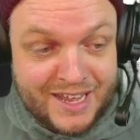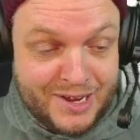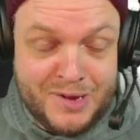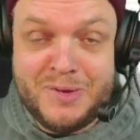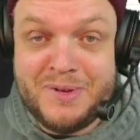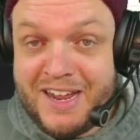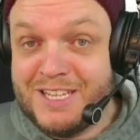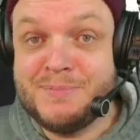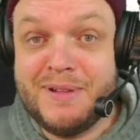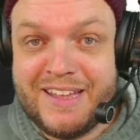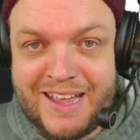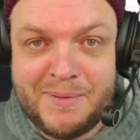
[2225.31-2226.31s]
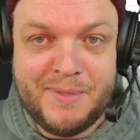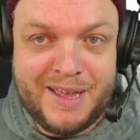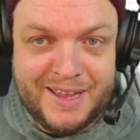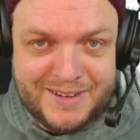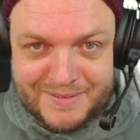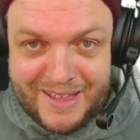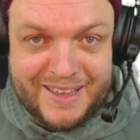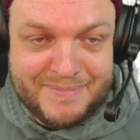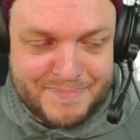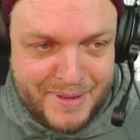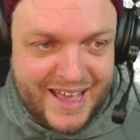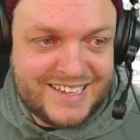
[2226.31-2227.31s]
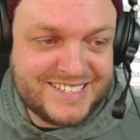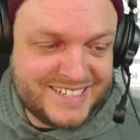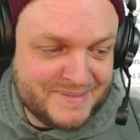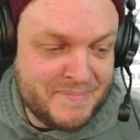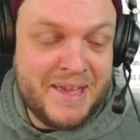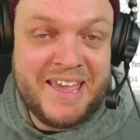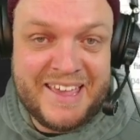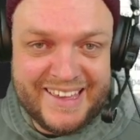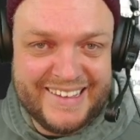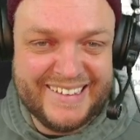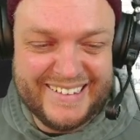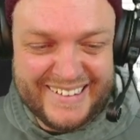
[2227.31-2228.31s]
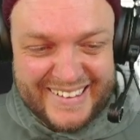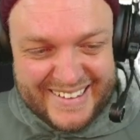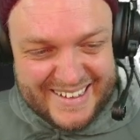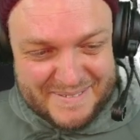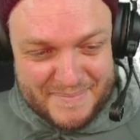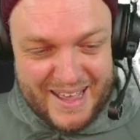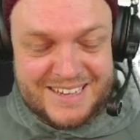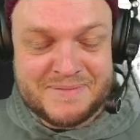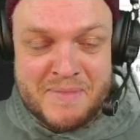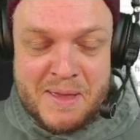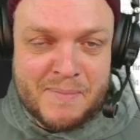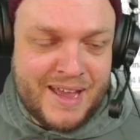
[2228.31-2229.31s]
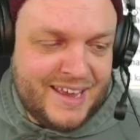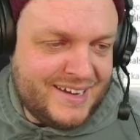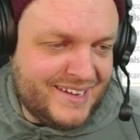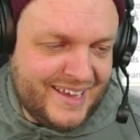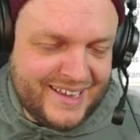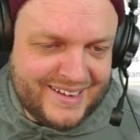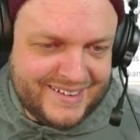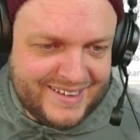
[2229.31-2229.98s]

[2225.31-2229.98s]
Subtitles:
oh, nice play I made, like past me mate. And